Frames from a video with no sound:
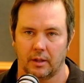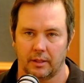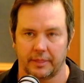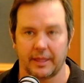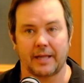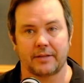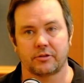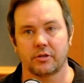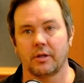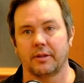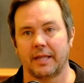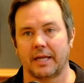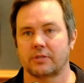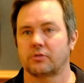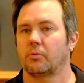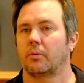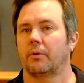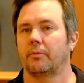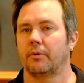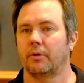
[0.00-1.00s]
That's
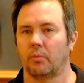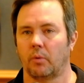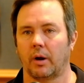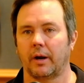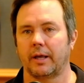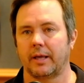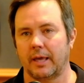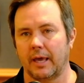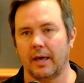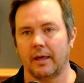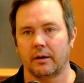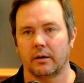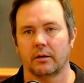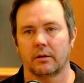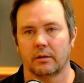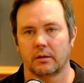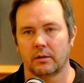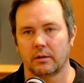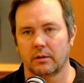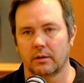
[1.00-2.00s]
that's where we want to get.
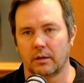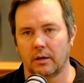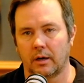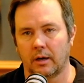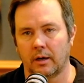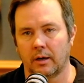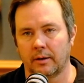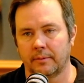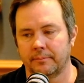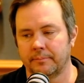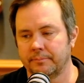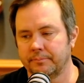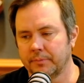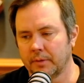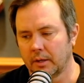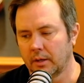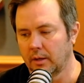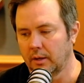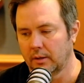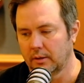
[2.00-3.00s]
Gotcha. Um,
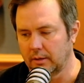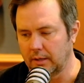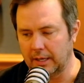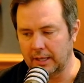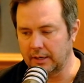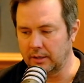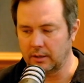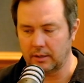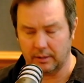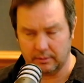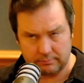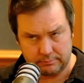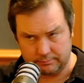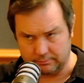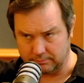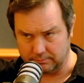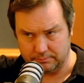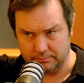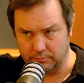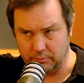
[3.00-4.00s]
and
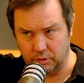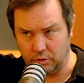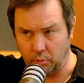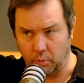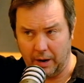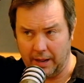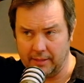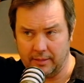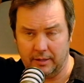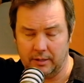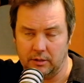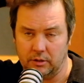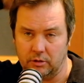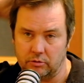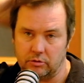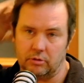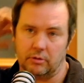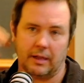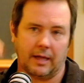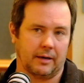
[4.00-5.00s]
the way that you
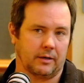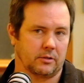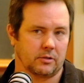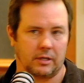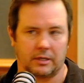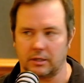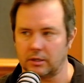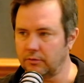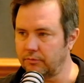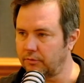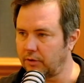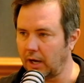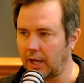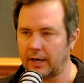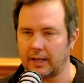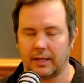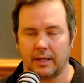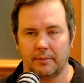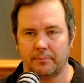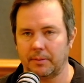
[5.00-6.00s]
do that is like you've got
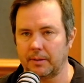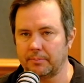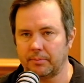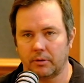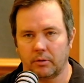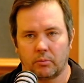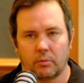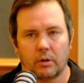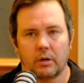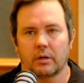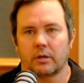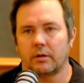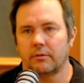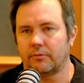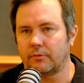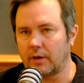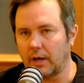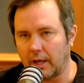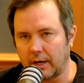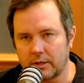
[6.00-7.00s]
to get people to work.
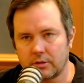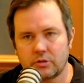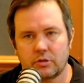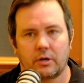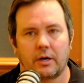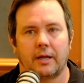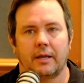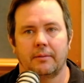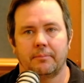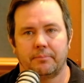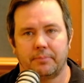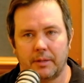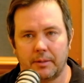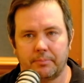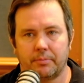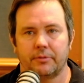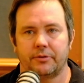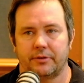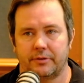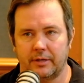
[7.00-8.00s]
You've got to train
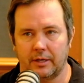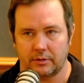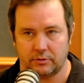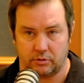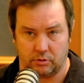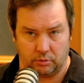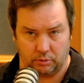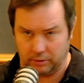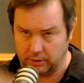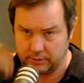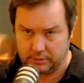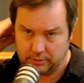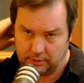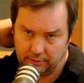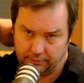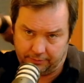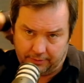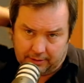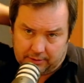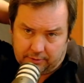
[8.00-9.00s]
people to tell stories
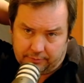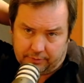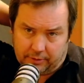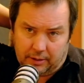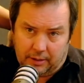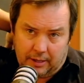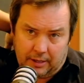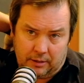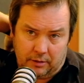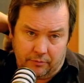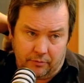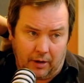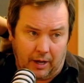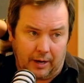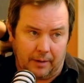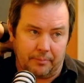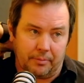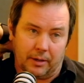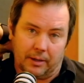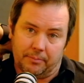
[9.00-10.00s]
effectively, and you've got
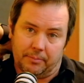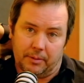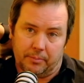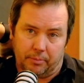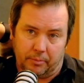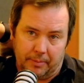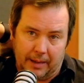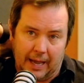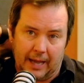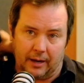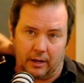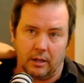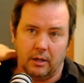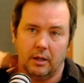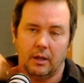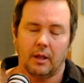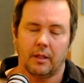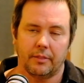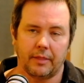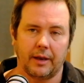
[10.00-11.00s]
to bring people back
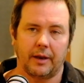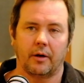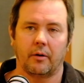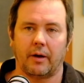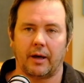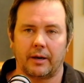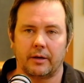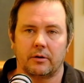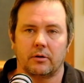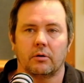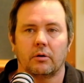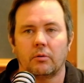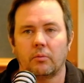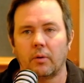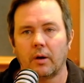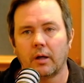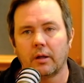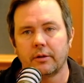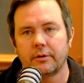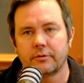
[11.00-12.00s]
that know how to do it
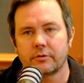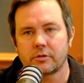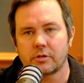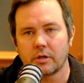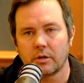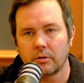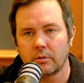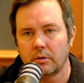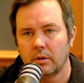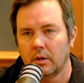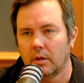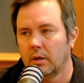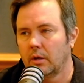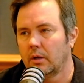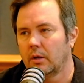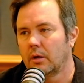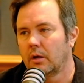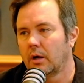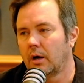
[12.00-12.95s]
well. And so, yeah.